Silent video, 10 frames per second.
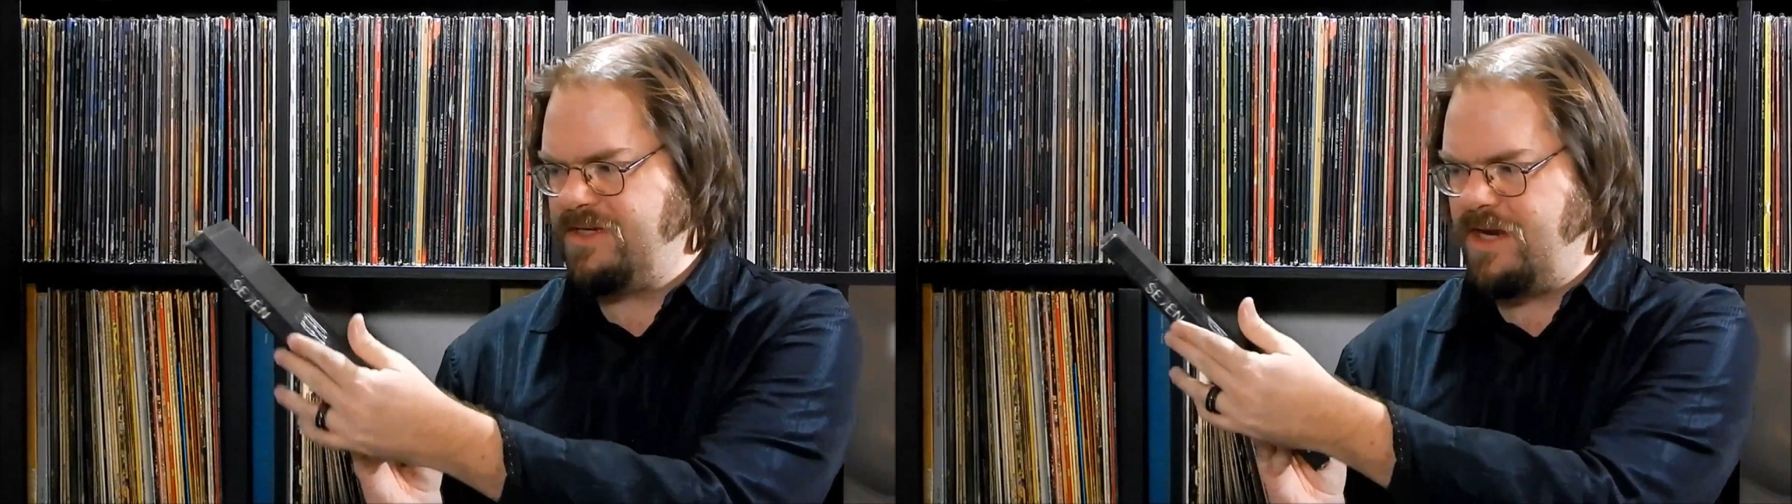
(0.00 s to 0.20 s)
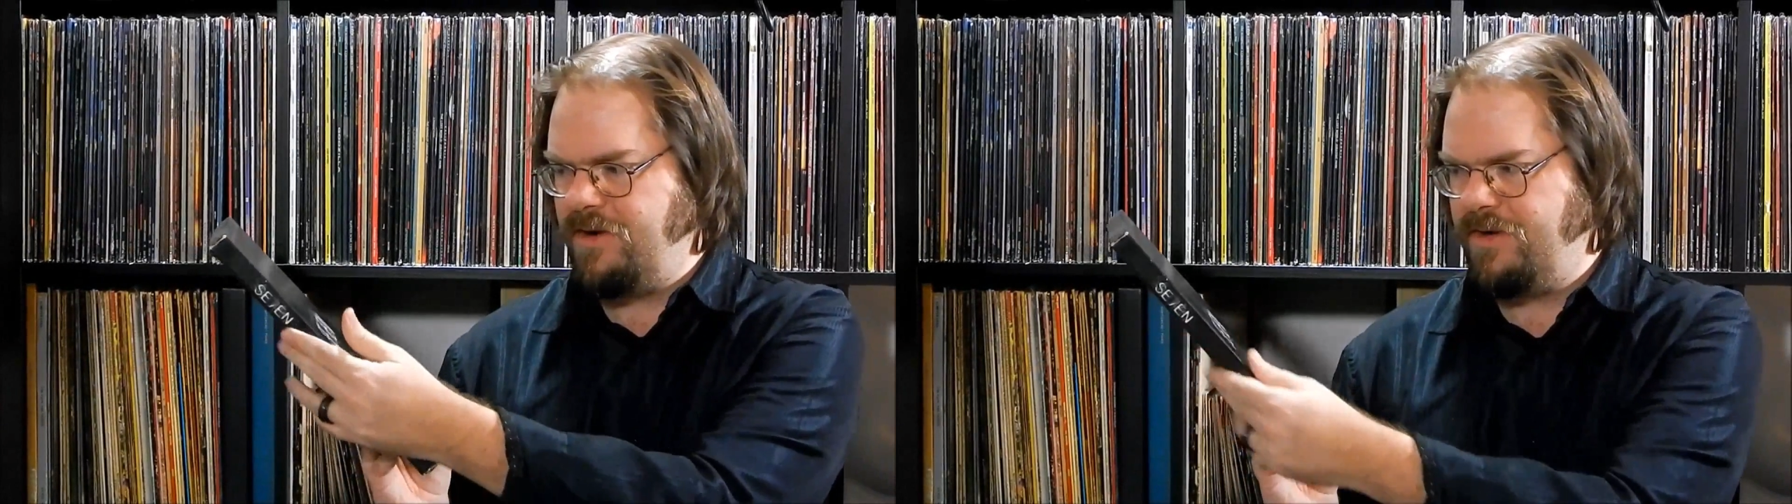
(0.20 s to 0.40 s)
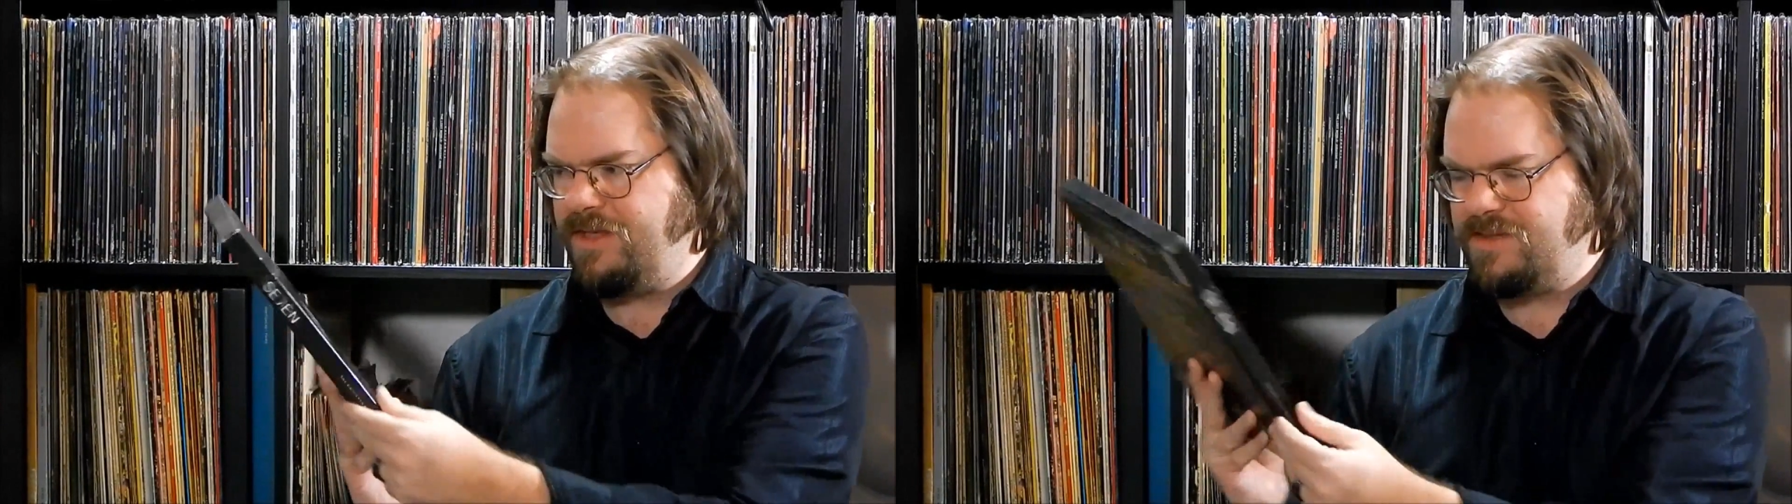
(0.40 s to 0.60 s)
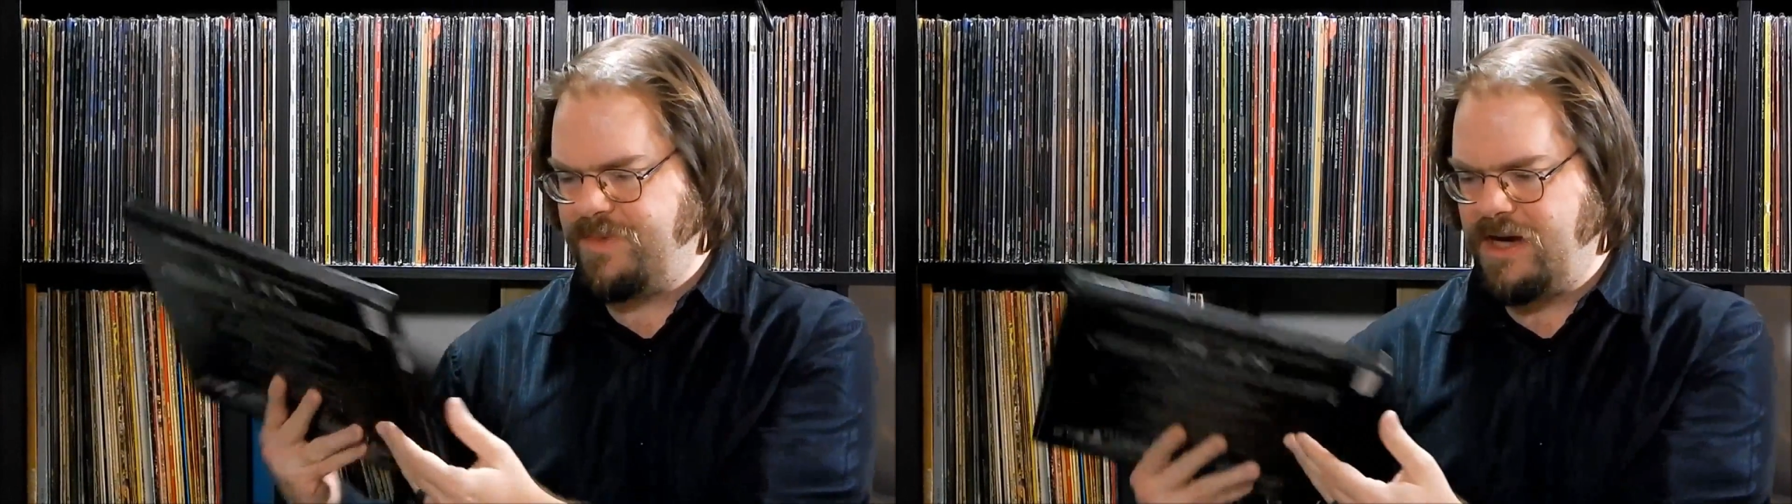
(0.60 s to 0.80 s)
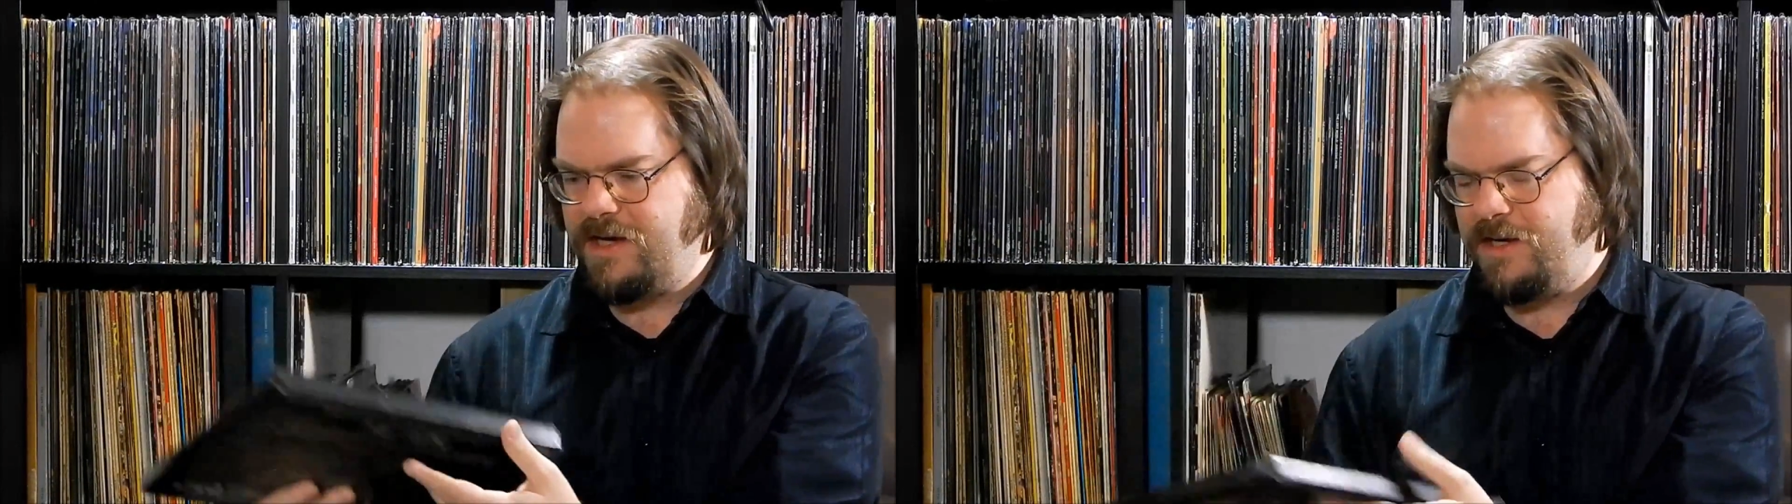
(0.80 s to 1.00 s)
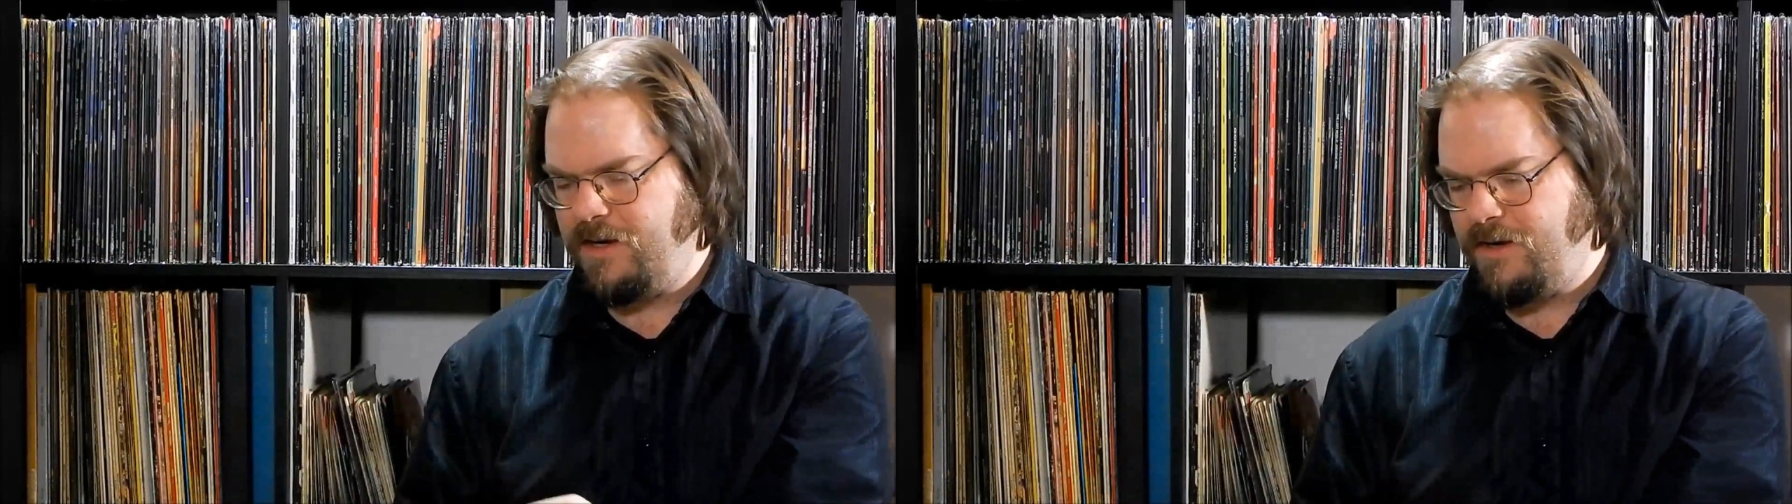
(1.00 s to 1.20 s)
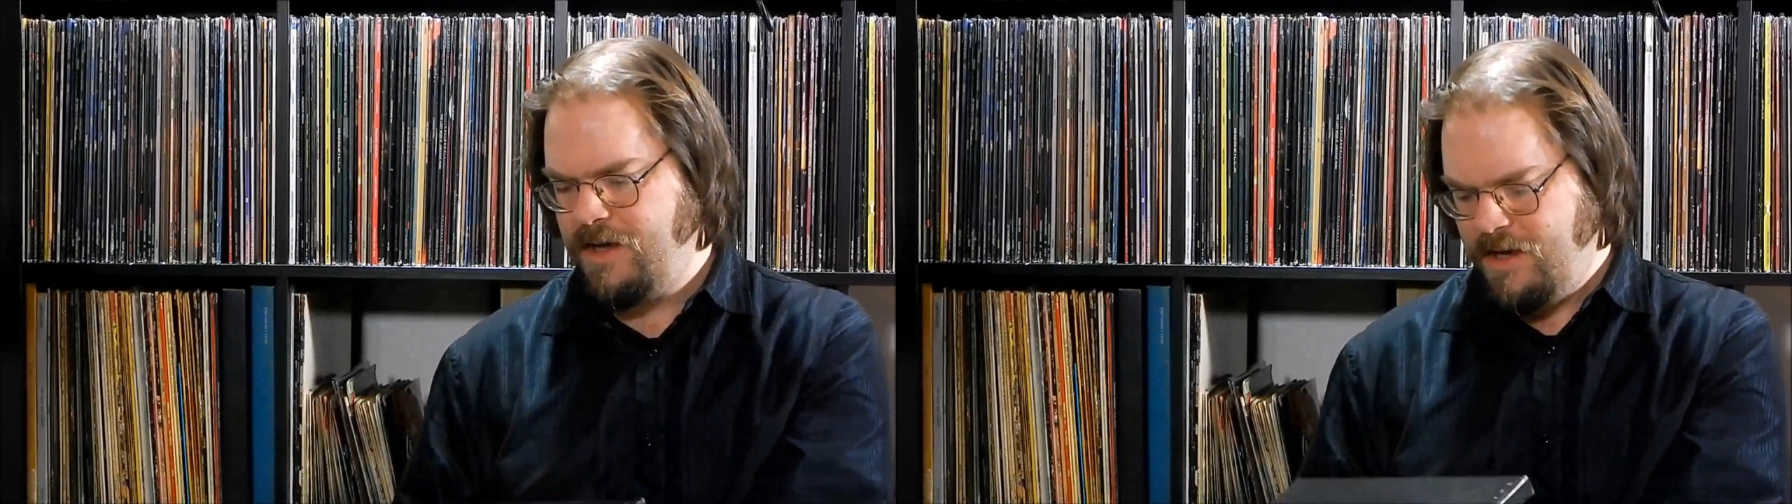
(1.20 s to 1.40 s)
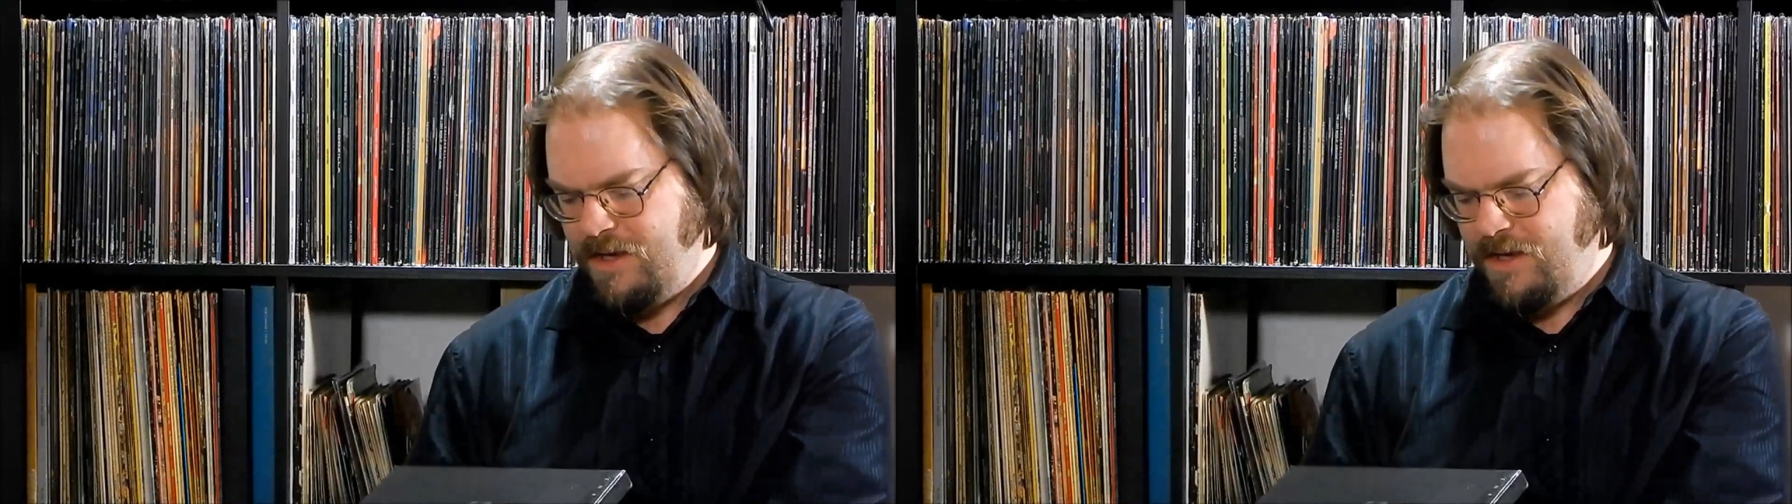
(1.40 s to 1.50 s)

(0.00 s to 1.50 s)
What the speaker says: tear on the spine here.